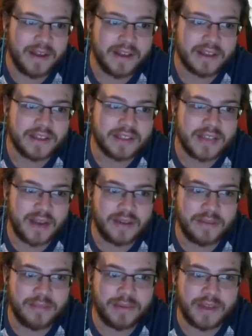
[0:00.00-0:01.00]

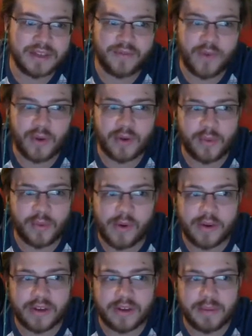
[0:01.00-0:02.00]
Stoutland plus
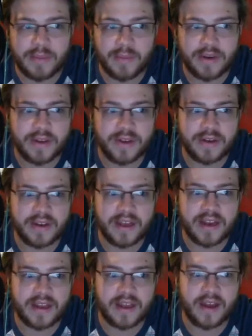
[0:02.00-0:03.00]
Volcarona could be pretty good,
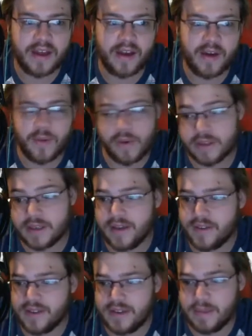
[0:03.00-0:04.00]
getting, well, it didn't
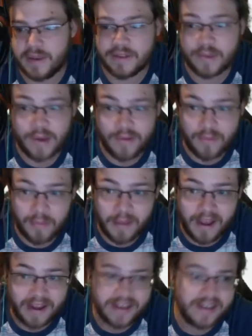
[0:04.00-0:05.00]
have Intimidate, so never
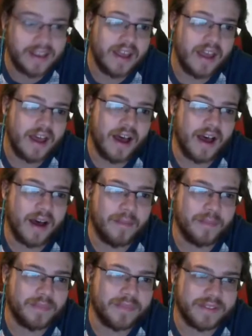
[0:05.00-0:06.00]
mind.
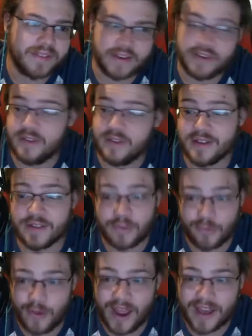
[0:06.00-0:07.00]
That's a
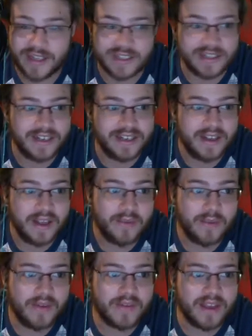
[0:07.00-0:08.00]
trash lead.
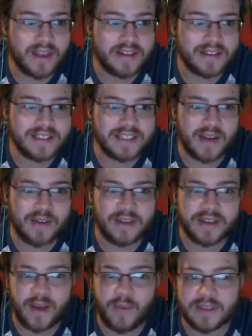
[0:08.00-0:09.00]
We have Gigalith,
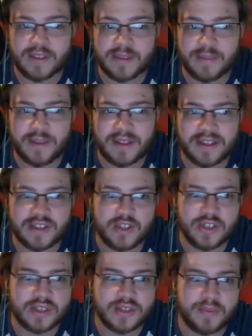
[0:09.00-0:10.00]
Stoutland. I want something that's
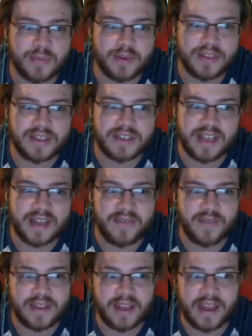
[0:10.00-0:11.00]
just pretty safe
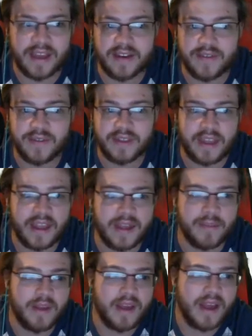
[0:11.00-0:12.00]
at the end of the
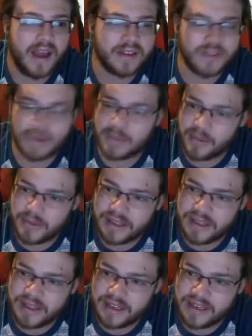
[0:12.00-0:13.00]
game. So I'm not
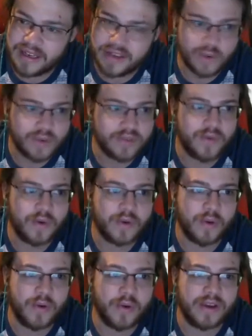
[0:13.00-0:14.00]
really leaning towards
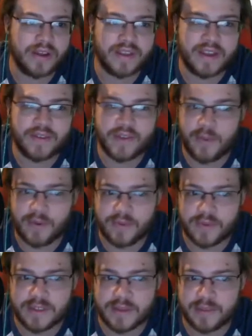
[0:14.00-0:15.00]
Volcarona. I think if I went
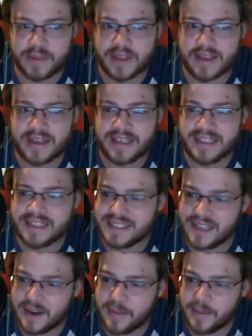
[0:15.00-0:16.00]
for something that needs
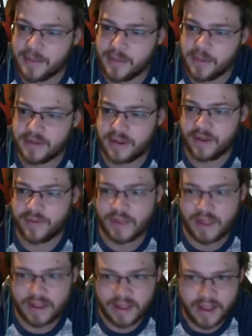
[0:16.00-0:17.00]
setup, I'd probably go for
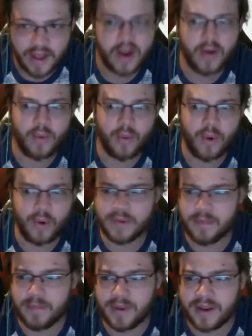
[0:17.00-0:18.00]
like a
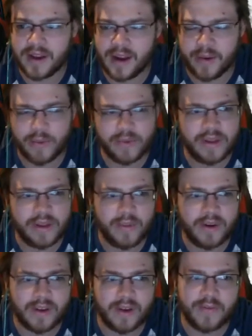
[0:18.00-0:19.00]
Rotom, but I don't really
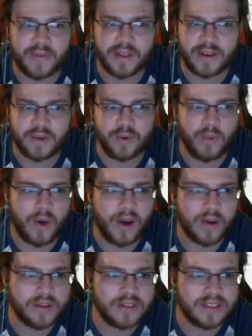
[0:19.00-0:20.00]
want to go for like dual
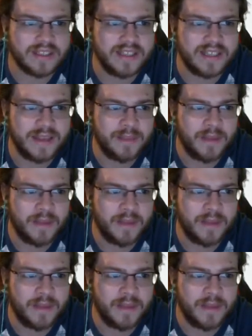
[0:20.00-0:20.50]
water on this team.